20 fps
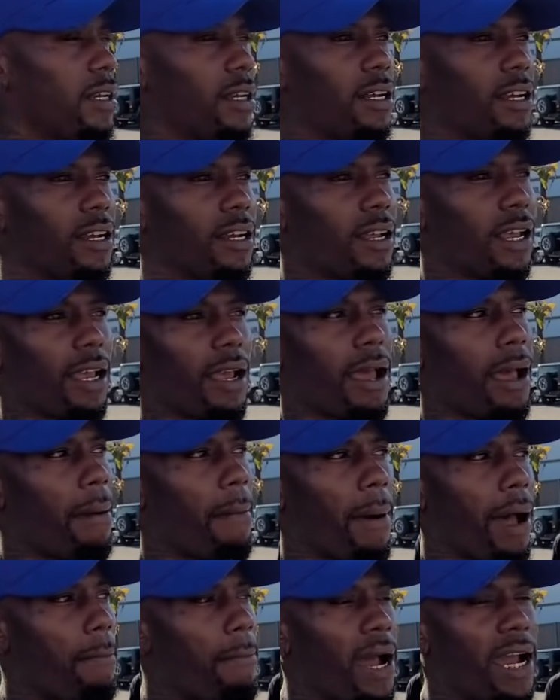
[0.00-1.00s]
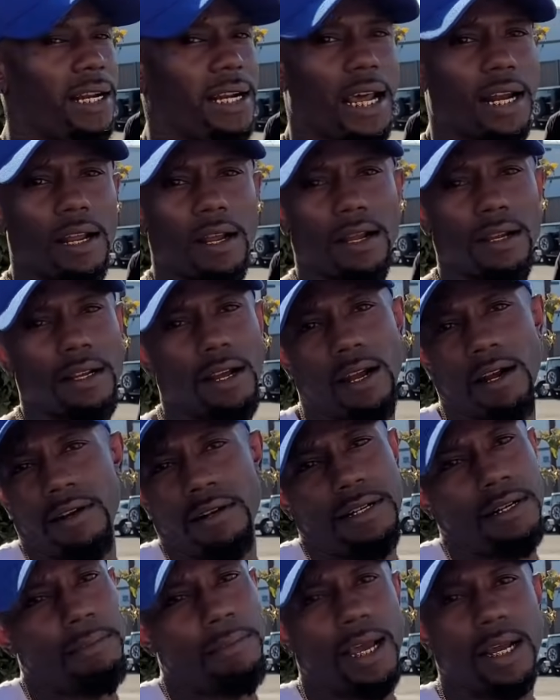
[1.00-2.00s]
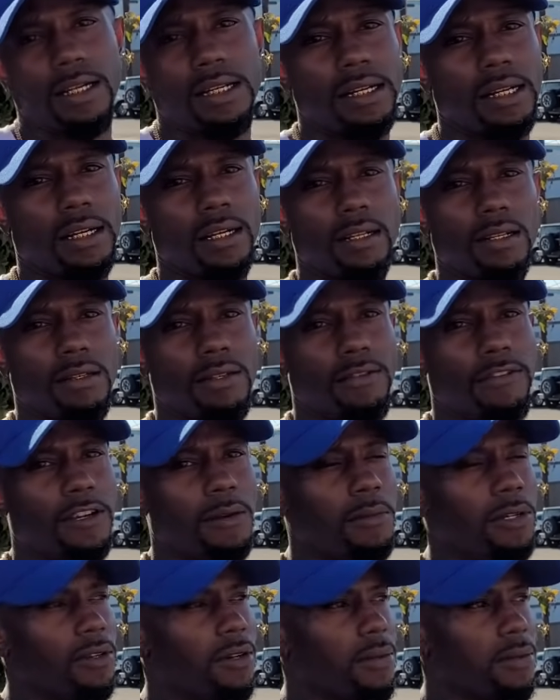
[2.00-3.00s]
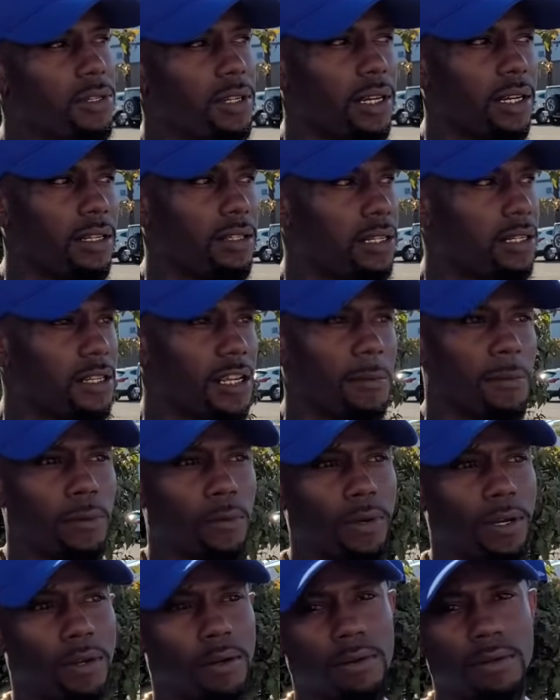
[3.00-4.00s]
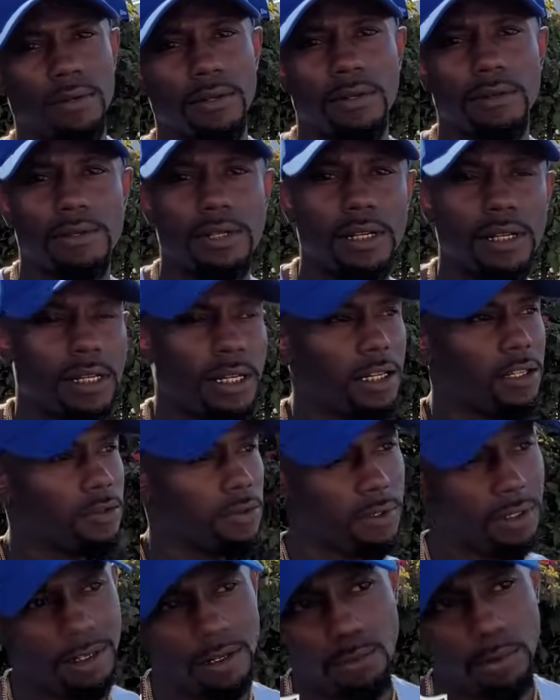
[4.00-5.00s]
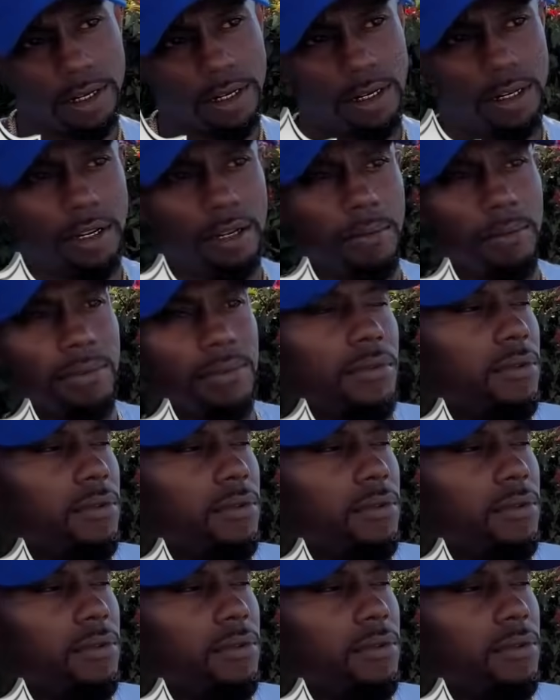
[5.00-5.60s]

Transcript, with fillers: Okay. I might not have earned it back then. You know what I'm saying? So let's keep it real. You know what I'm saying? That's he wanted them.